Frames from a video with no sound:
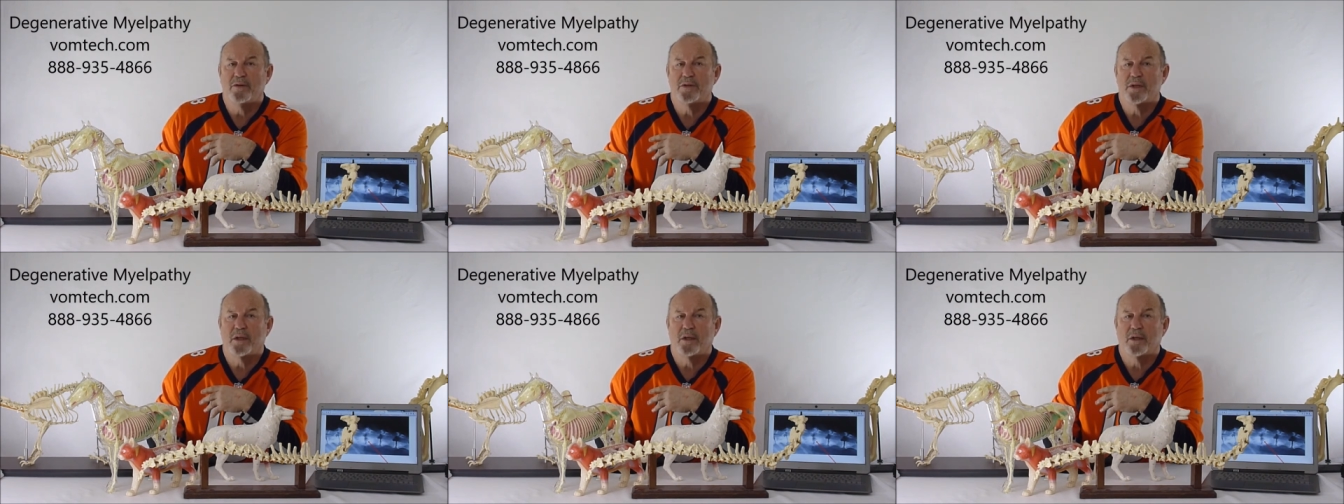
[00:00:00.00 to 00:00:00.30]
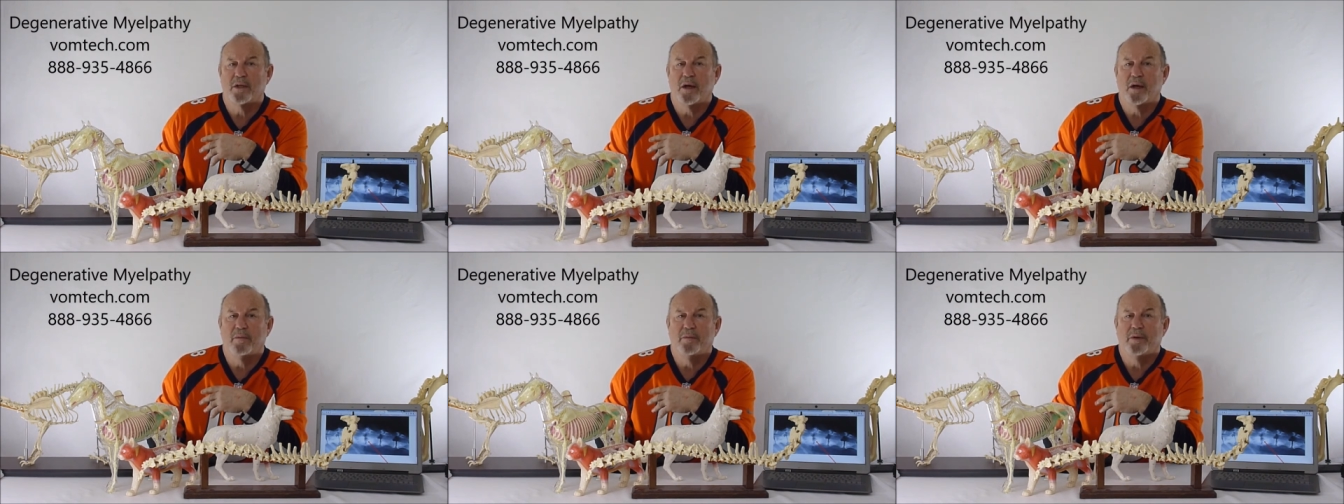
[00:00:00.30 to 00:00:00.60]
that will
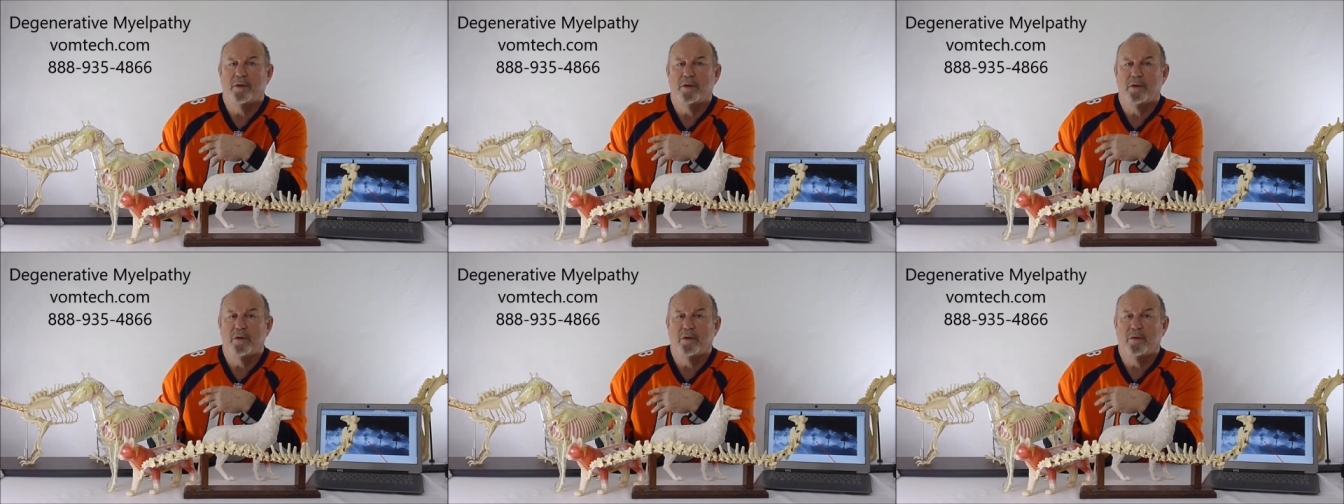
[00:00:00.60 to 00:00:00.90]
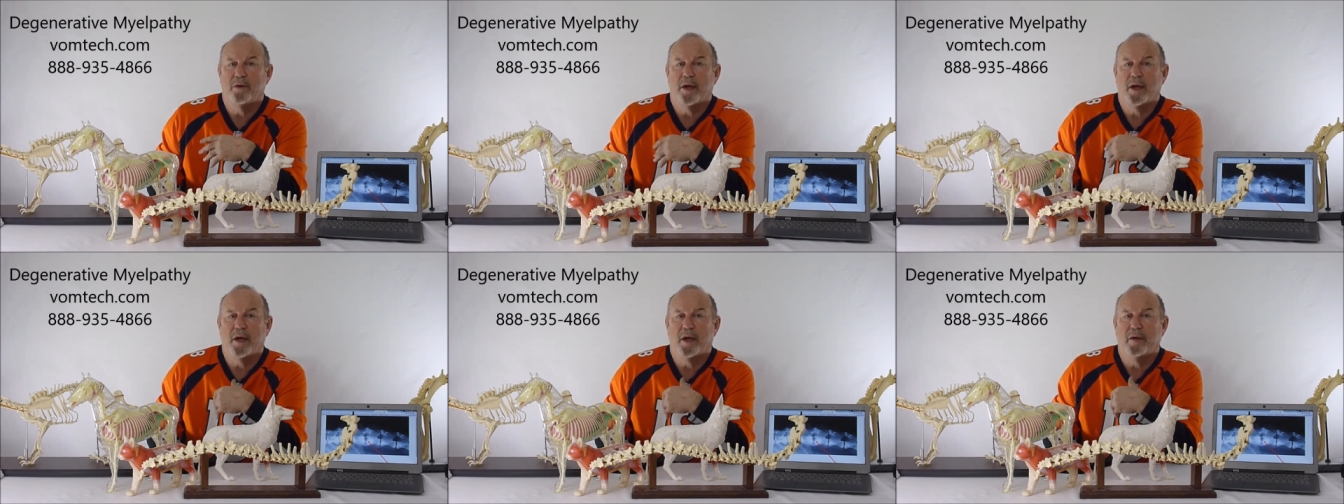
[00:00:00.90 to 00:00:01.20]
come to
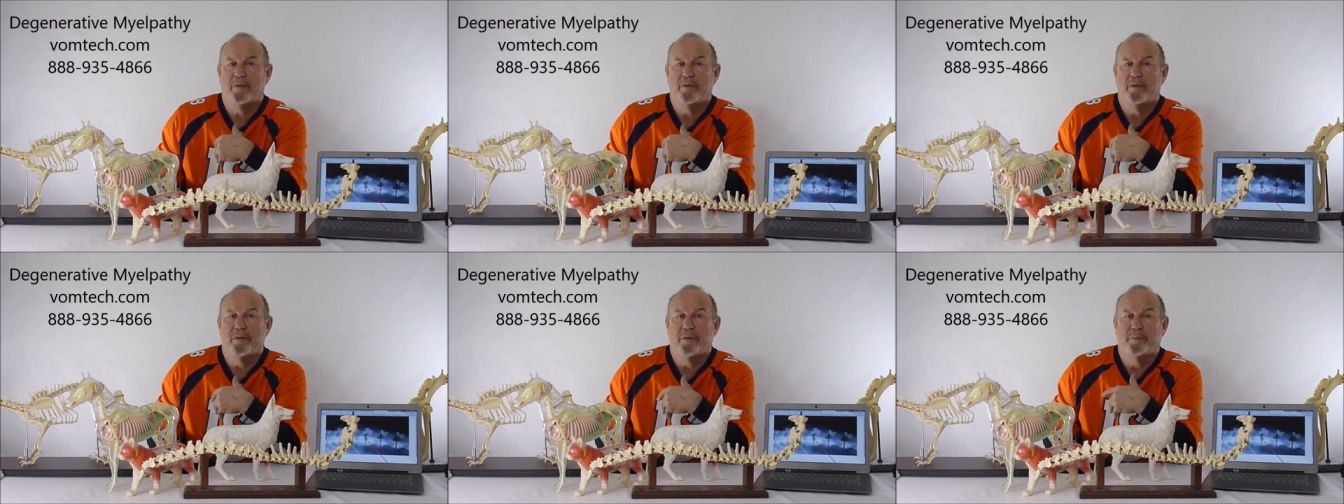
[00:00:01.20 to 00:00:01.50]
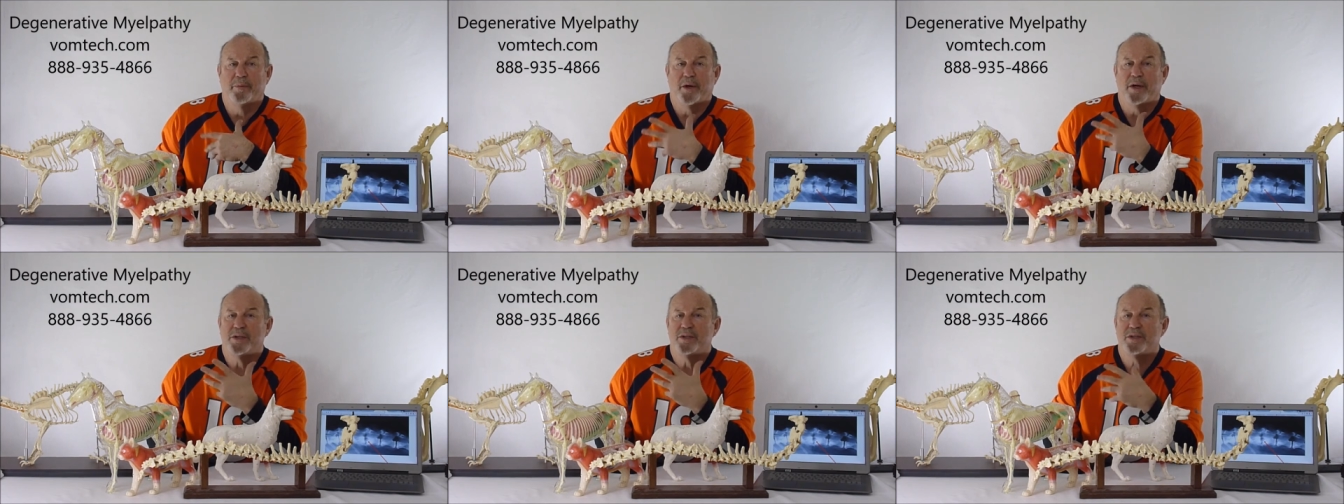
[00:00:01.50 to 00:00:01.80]
you, and the
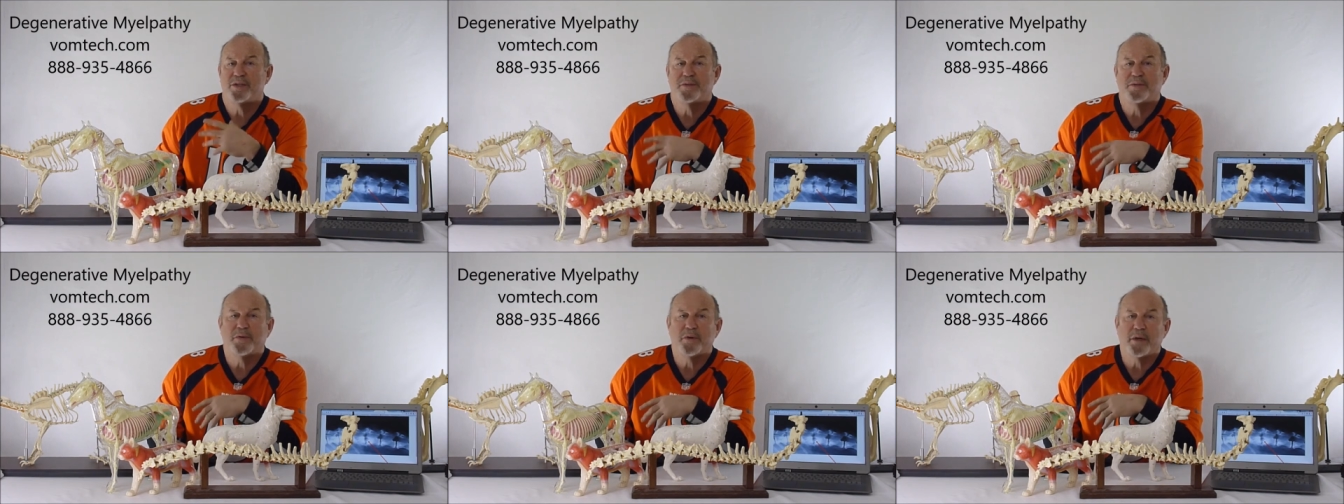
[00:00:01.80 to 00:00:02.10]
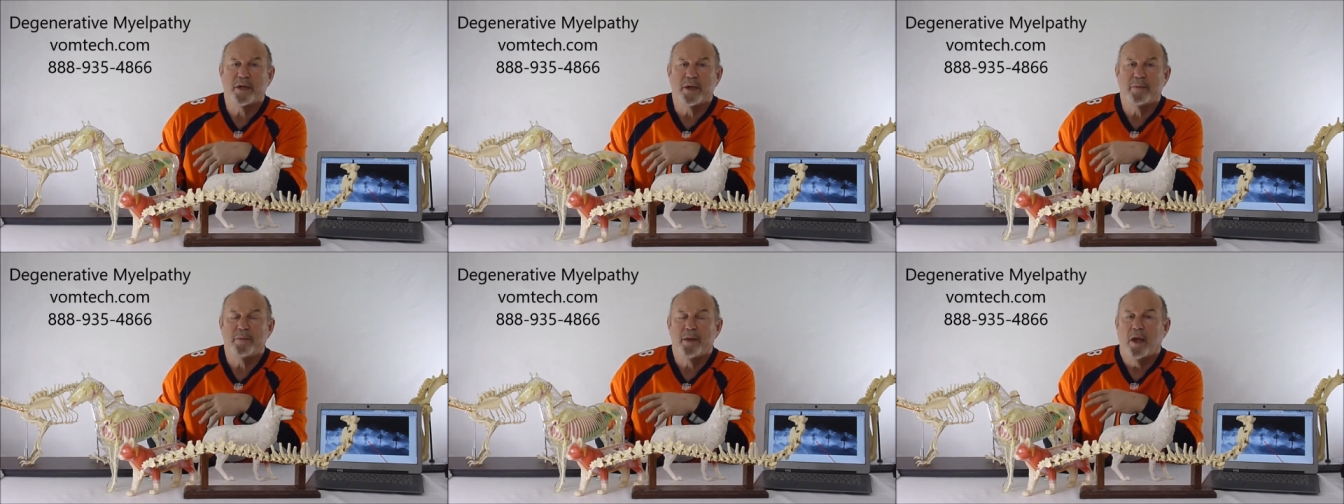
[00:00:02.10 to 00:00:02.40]
price is
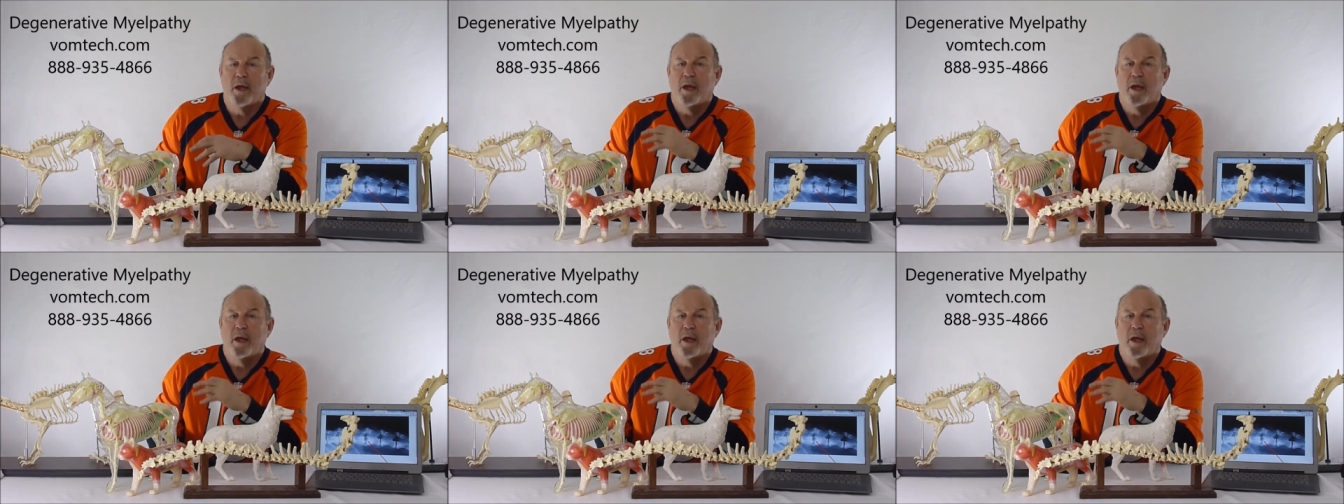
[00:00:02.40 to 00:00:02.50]
free.